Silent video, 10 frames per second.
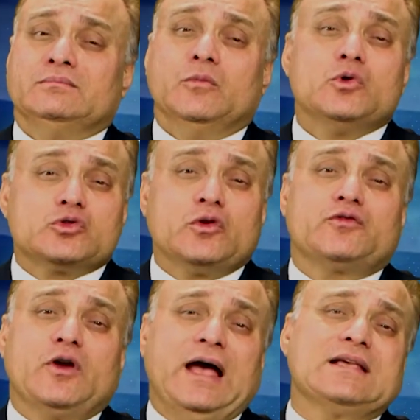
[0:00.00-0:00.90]
most
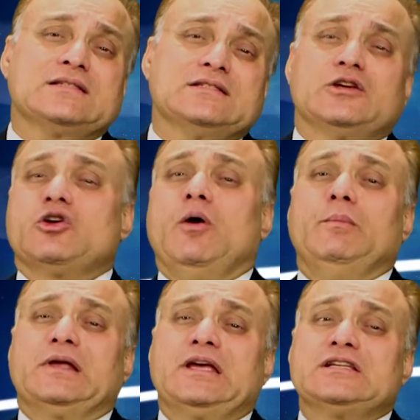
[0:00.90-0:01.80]
of your hassles and
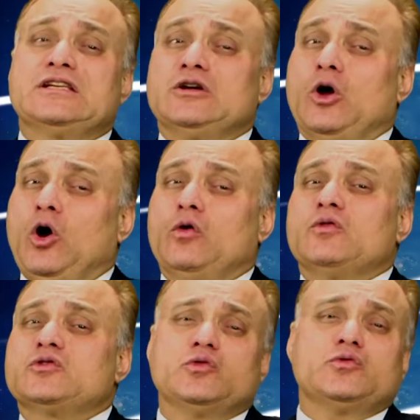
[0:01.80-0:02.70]
complications and
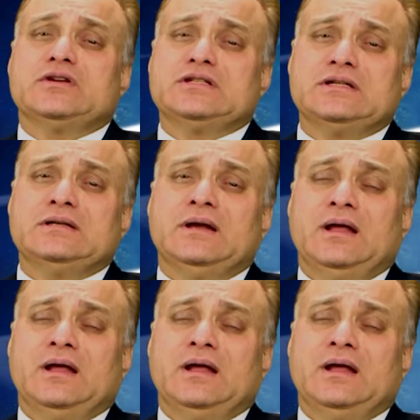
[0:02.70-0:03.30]
awkward situation